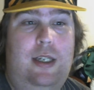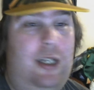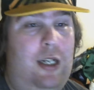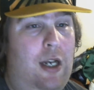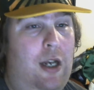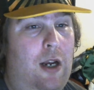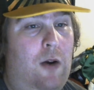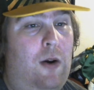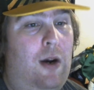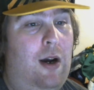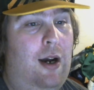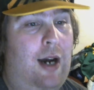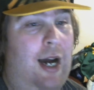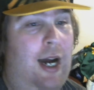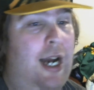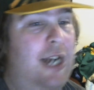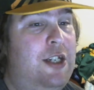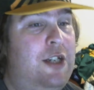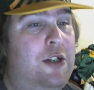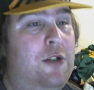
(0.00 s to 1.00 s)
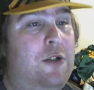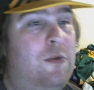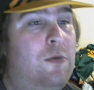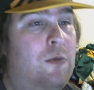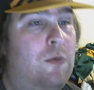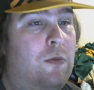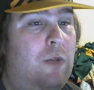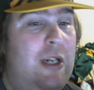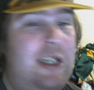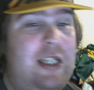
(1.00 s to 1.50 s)
You know, I do
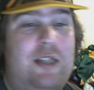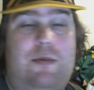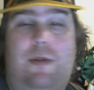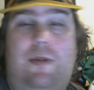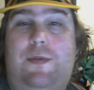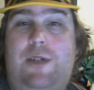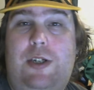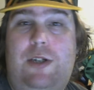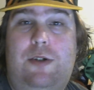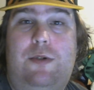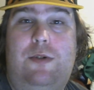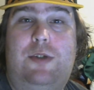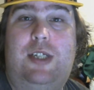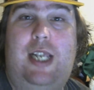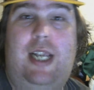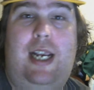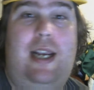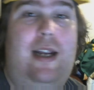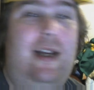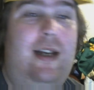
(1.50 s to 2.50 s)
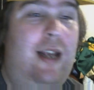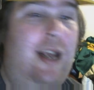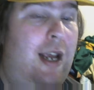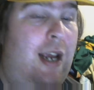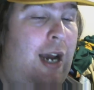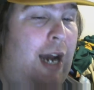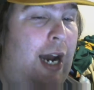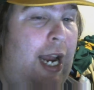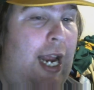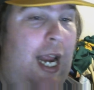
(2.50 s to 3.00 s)
race reviews and
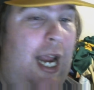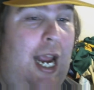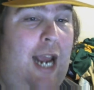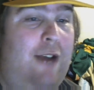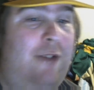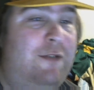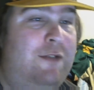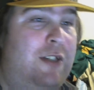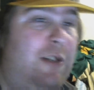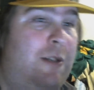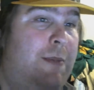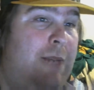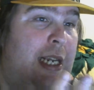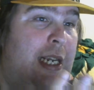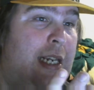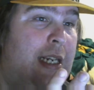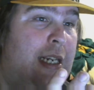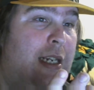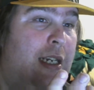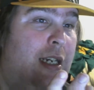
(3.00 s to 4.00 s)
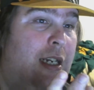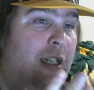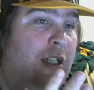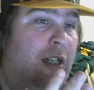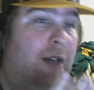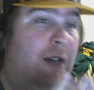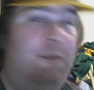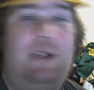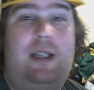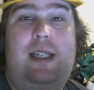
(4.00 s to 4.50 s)
I have to be
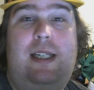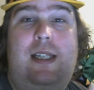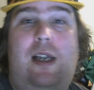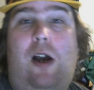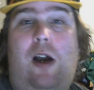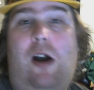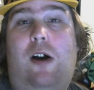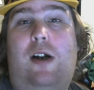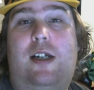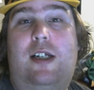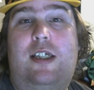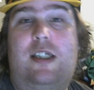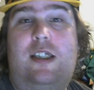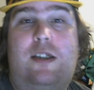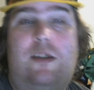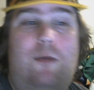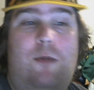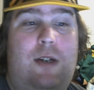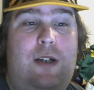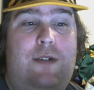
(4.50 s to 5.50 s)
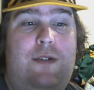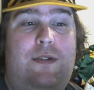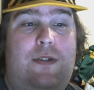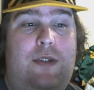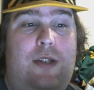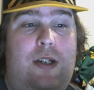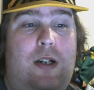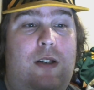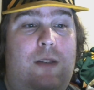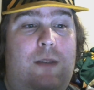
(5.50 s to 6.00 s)
completely honest with
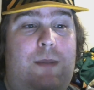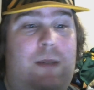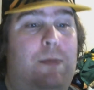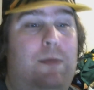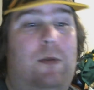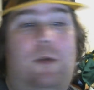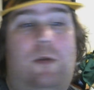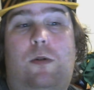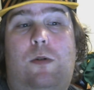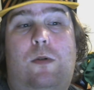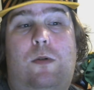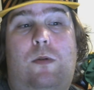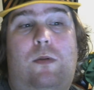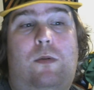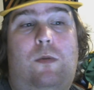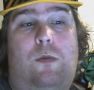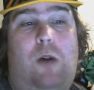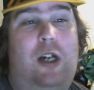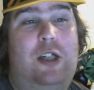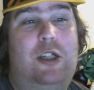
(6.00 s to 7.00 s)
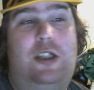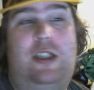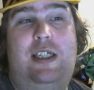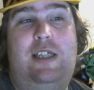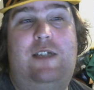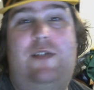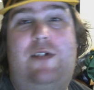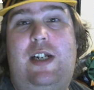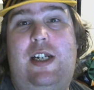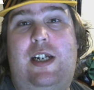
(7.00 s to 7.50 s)
you know the people who watch
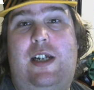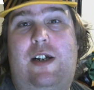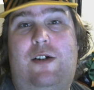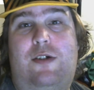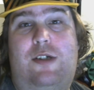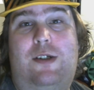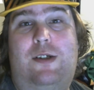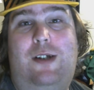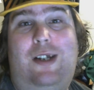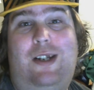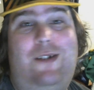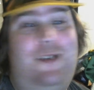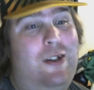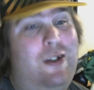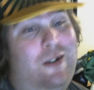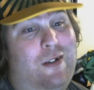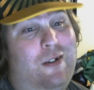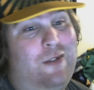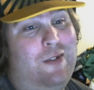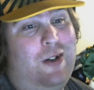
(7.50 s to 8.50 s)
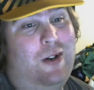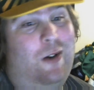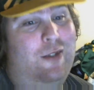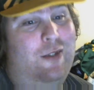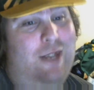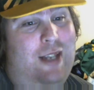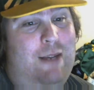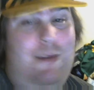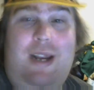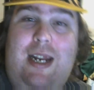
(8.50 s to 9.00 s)
these videos, even though there
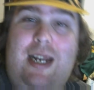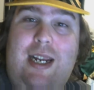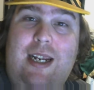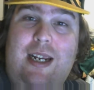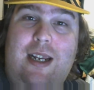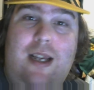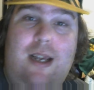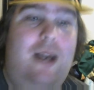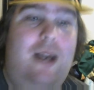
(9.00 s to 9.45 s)
aren't that many.